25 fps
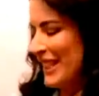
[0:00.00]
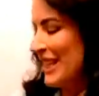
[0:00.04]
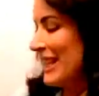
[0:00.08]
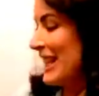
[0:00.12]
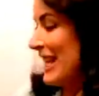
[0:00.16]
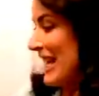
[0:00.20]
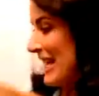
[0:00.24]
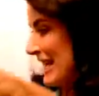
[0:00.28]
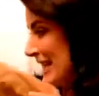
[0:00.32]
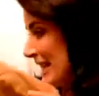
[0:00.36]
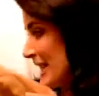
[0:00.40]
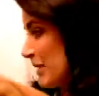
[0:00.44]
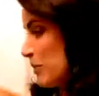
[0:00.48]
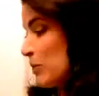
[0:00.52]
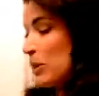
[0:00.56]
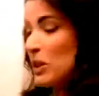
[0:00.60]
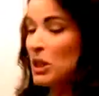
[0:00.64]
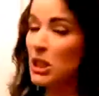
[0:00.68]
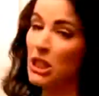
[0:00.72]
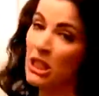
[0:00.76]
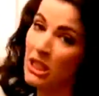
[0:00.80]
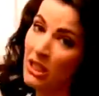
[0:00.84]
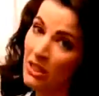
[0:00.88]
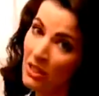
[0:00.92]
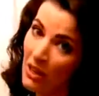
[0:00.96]
this,
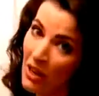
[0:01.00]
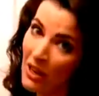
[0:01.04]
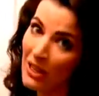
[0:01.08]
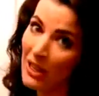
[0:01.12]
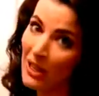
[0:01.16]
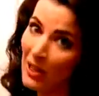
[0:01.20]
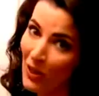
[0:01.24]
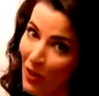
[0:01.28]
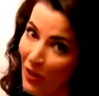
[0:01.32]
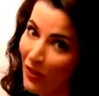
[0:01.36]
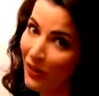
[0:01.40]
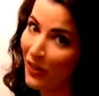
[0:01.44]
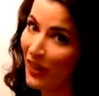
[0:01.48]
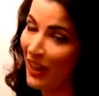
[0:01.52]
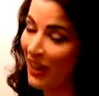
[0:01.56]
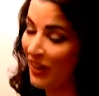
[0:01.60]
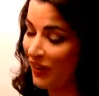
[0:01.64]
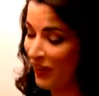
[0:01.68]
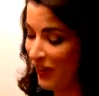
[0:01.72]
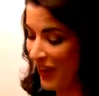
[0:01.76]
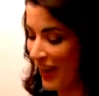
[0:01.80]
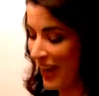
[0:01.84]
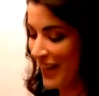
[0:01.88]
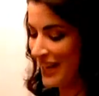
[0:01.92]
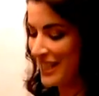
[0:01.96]
which started off
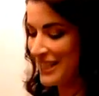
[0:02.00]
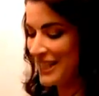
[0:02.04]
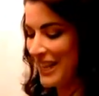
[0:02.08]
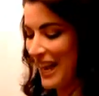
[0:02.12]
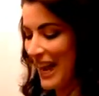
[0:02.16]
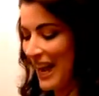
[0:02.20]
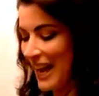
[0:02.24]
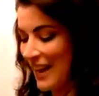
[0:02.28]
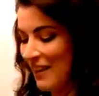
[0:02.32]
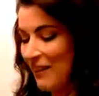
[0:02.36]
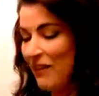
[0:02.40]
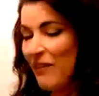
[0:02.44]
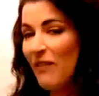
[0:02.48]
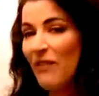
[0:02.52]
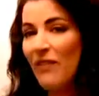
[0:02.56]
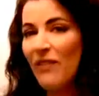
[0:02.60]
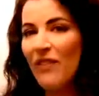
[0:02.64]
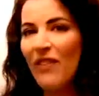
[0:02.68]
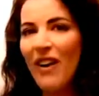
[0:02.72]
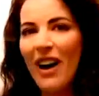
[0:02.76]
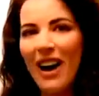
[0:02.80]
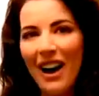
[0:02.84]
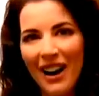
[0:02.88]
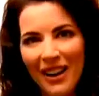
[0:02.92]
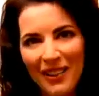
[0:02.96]
life as a
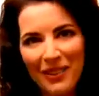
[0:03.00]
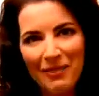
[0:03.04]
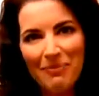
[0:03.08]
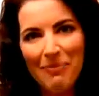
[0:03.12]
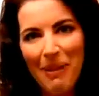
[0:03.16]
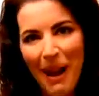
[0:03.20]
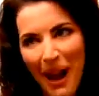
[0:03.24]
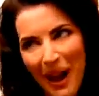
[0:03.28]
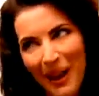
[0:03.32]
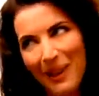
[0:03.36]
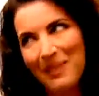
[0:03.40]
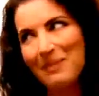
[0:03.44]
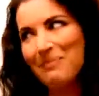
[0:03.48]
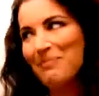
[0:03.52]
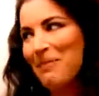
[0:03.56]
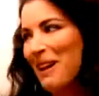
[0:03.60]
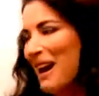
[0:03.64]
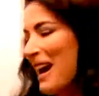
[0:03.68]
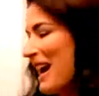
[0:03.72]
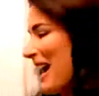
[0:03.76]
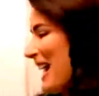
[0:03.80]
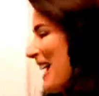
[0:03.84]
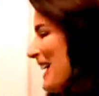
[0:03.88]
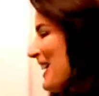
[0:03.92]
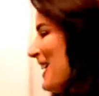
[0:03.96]
£5
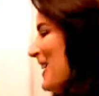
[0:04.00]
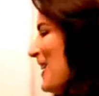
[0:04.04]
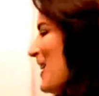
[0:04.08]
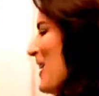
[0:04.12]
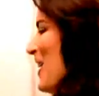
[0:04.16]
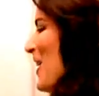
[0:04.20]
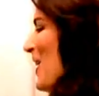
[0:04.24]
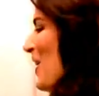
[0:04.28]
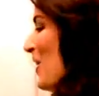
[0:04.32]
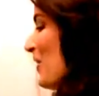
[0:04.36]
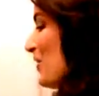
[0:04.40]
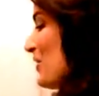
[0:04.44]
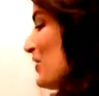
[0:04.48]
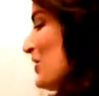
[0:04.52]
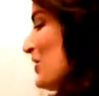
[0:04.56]
bag of